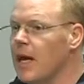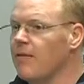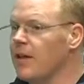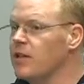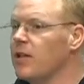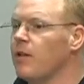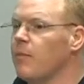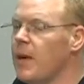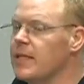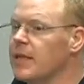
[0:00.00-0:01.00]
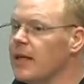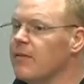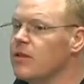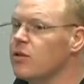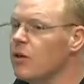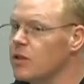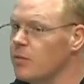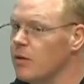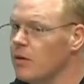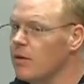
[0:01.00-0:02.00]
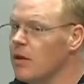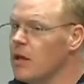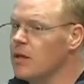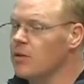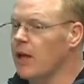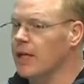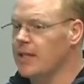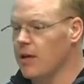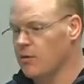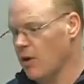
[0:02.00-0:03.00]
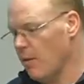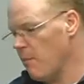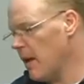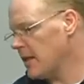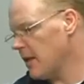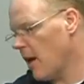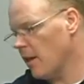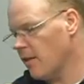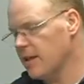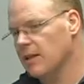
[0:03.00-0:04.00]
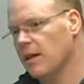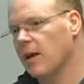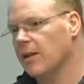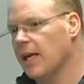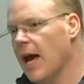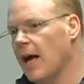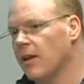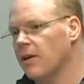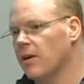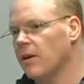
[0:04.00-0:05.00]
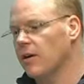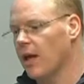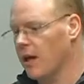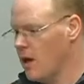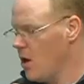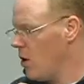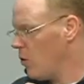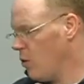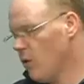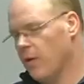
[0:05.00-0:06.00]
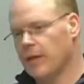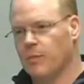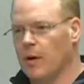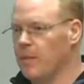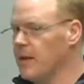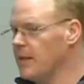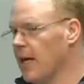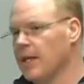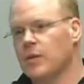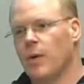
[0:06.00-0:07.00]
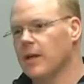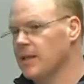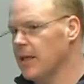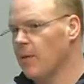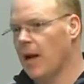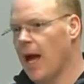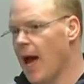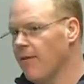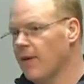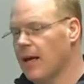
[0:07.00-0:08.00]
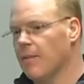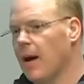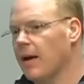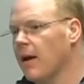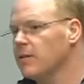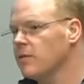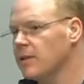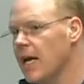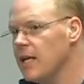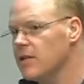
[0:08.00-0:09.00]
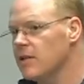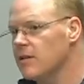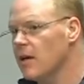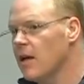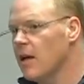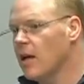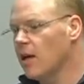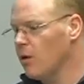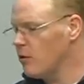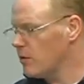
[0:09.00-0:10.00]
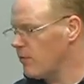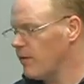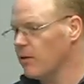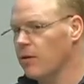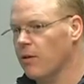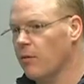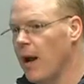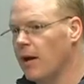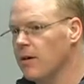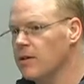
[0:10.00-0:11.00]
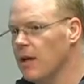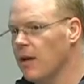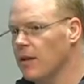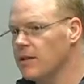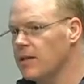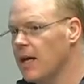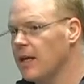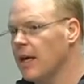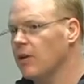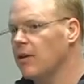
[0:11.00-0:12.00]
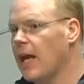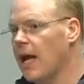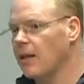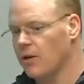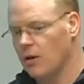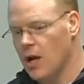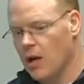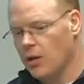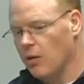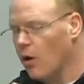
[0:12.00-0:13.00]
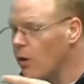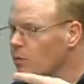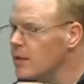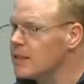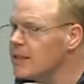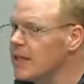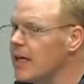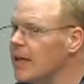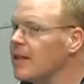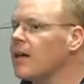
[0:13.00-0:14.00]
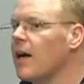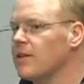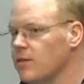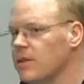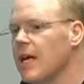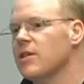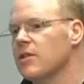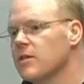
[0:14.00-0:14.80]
and eventually they're basically even searchable. So like say you start mixing all of these along your calendar and you're like, whew, that's pretty busy. I just want to see what I have in my consultations. You just filter the records, and all of a sudden in your calendar, you're only seeing the consultations.